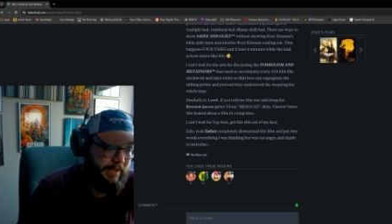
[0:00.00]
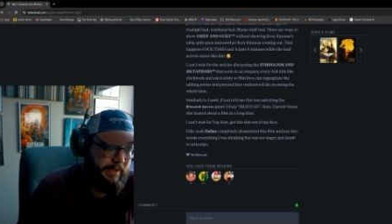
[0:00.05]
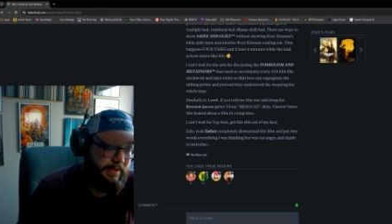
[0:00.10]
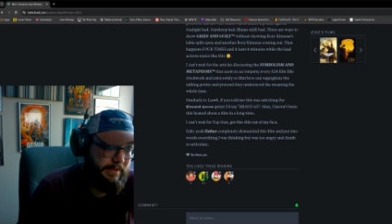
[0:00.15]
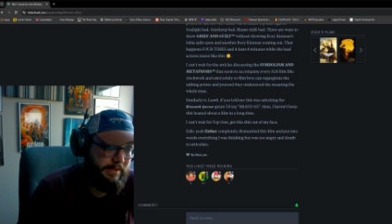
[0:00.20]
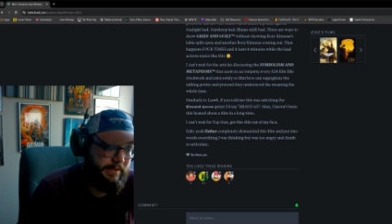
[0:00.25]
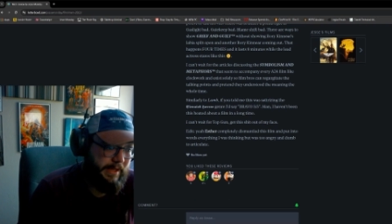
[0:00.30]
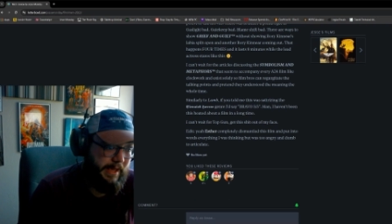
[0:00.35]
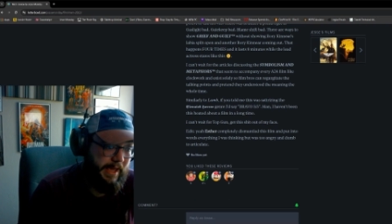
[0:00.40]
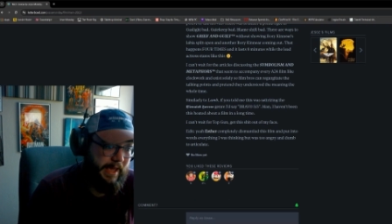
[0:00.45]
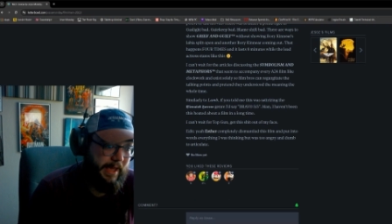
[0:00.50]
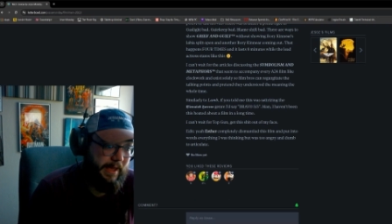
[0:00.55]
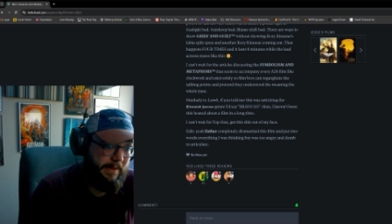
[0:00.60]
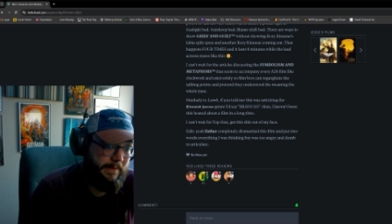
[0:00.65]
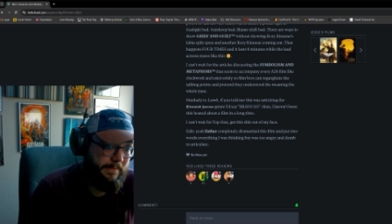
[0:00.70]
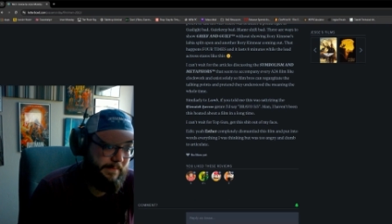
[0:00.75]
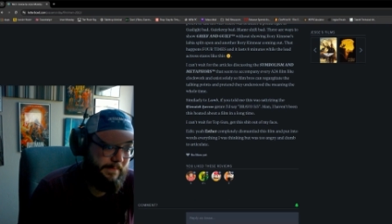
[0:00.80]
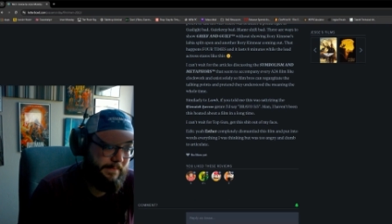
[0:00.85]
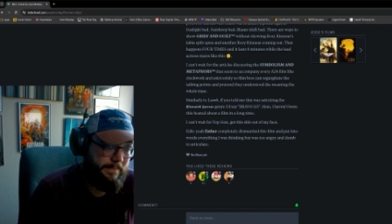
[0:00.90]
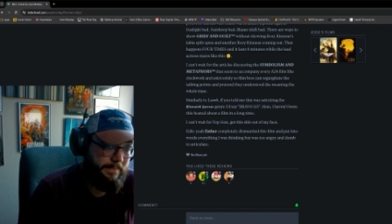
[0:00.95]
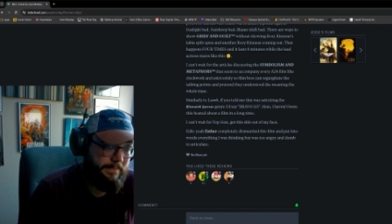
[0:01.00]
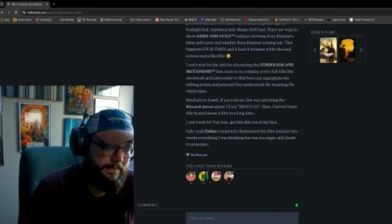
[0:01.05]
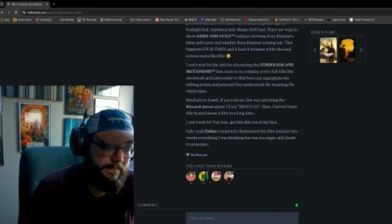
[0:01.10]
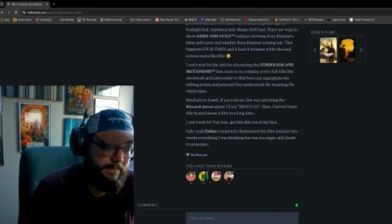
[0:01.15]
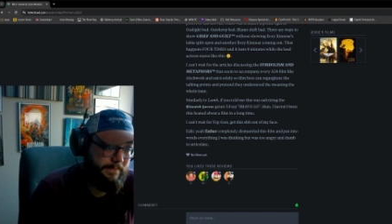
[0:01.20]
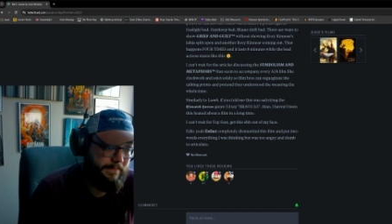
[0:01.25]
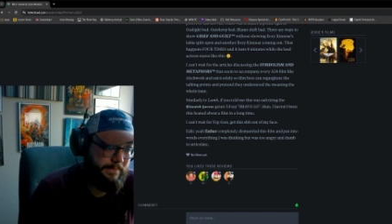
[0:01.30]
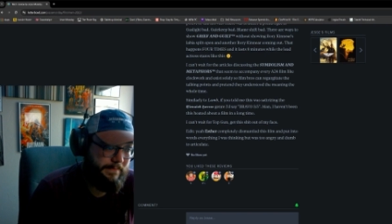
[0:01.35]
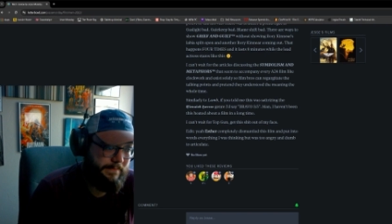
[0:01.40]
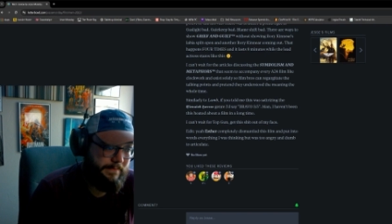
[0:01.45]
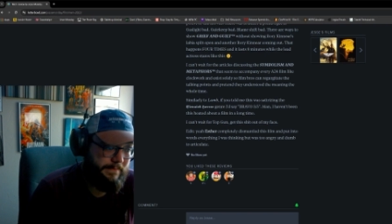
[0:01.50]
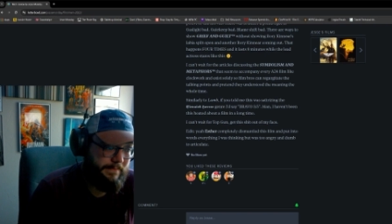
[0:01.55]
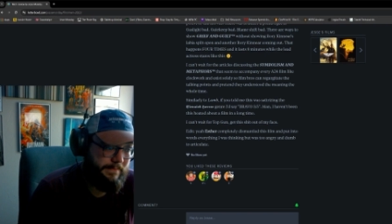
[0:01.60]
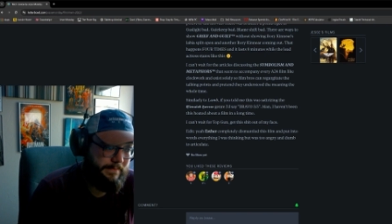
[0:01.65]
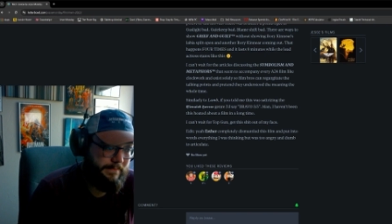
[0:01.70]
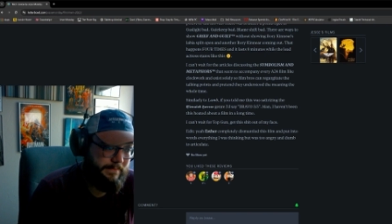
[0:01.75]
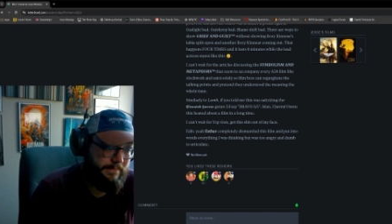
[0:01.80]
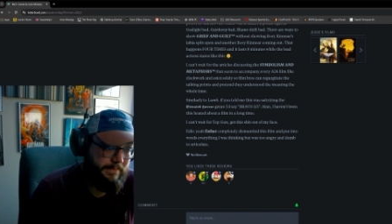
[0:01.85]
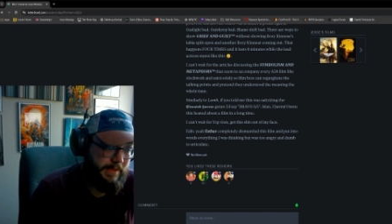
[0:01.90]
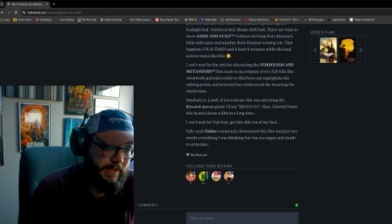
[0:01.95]
Yeah,
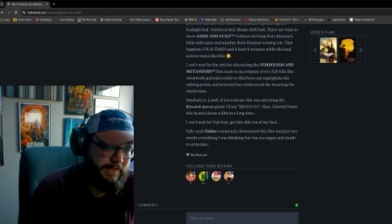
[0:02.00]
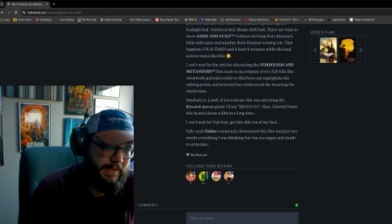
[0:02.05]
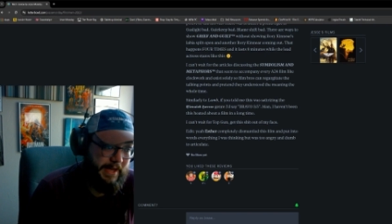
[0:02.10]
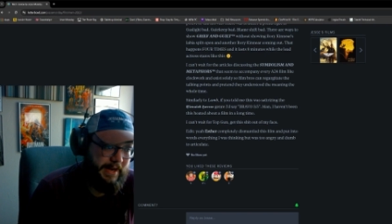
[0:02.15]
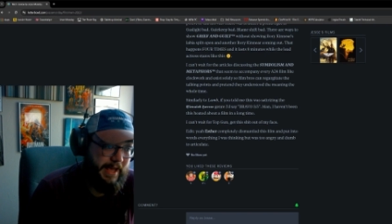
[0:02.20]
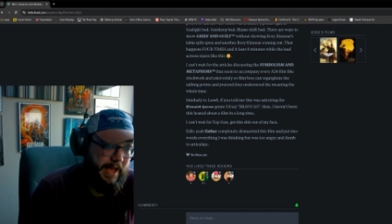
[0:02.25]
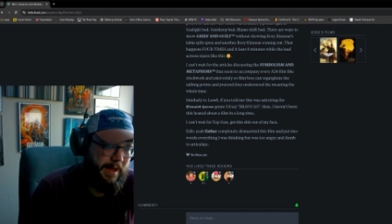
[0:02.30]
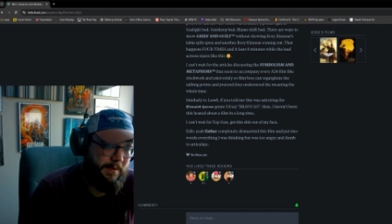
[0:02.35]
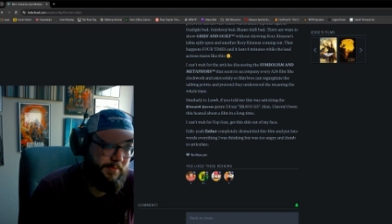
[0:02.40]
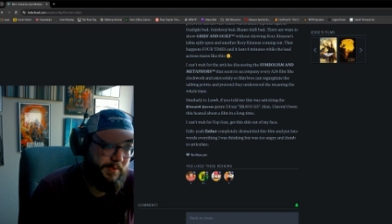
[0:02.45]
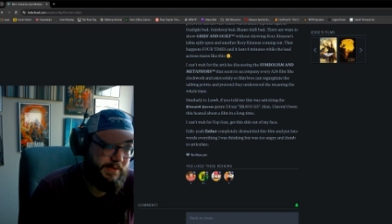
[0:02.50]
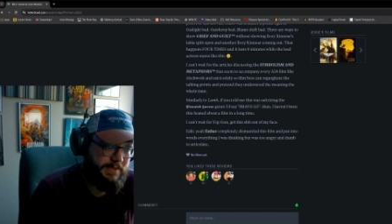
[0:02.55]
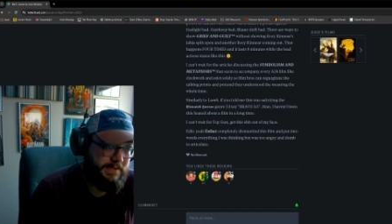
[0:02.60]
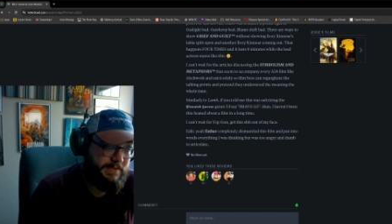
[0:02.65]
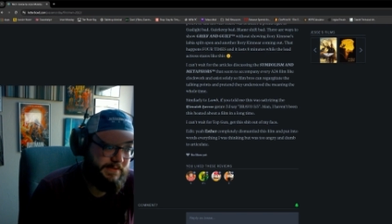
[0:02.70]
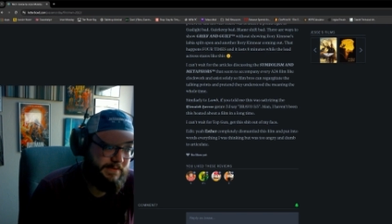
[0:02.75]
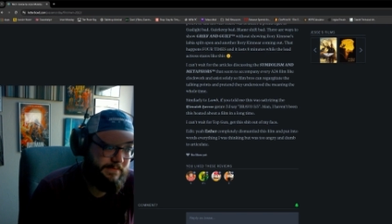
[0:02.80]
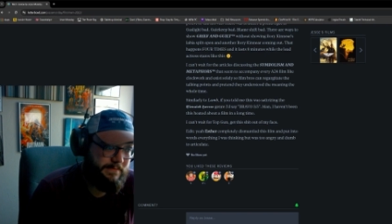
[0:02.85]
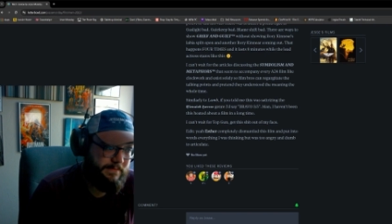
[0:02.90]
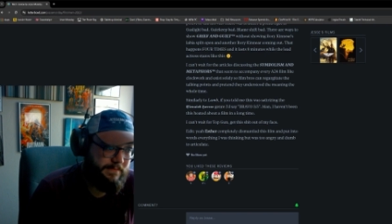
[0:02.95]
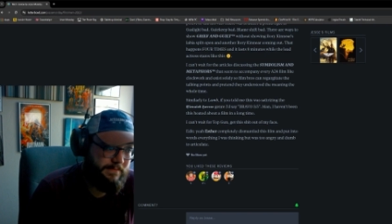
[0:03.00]
that happens.